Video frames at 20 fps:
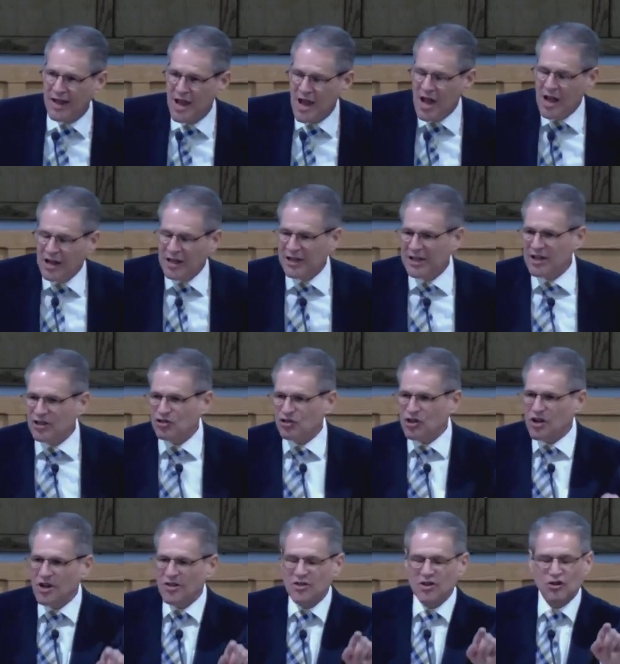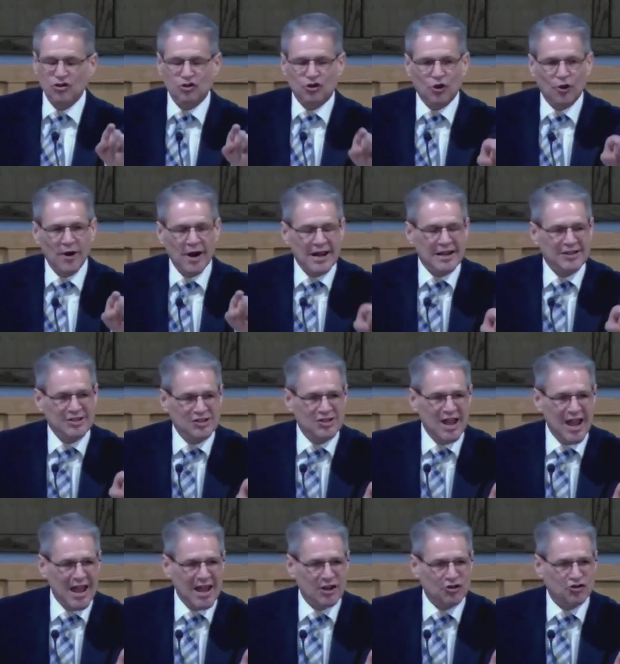Listen to this great
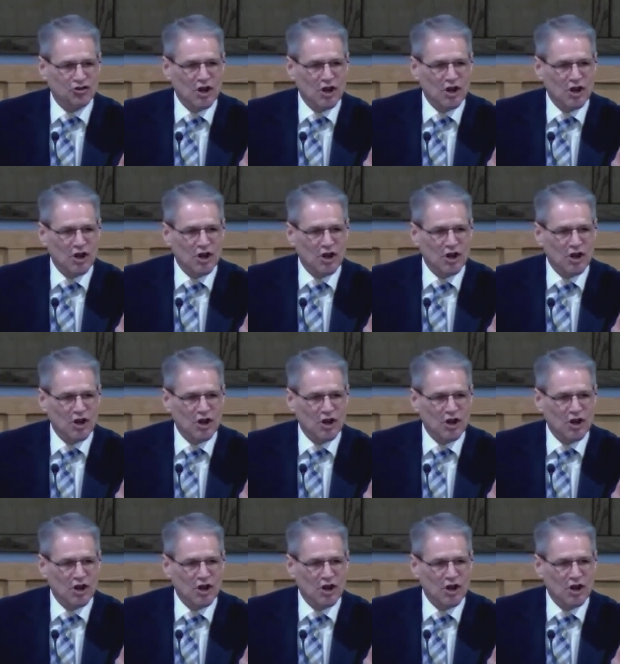text